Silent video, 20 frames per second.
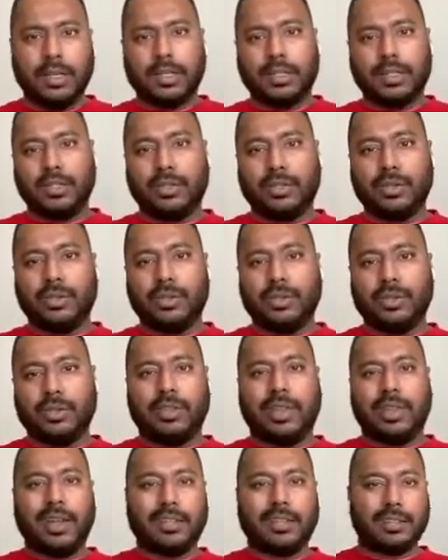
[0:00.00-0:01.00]

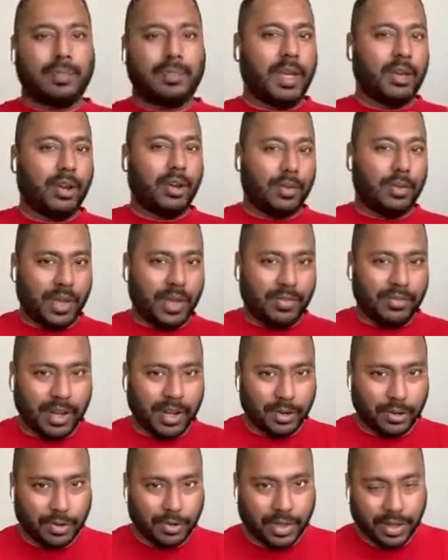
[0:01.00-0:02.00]
So that may not be a
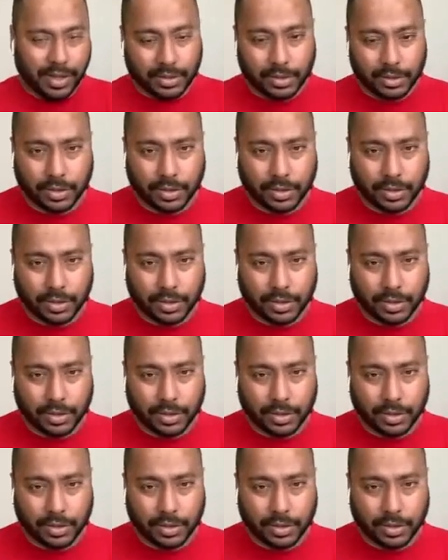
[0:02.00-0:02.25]
very good thing.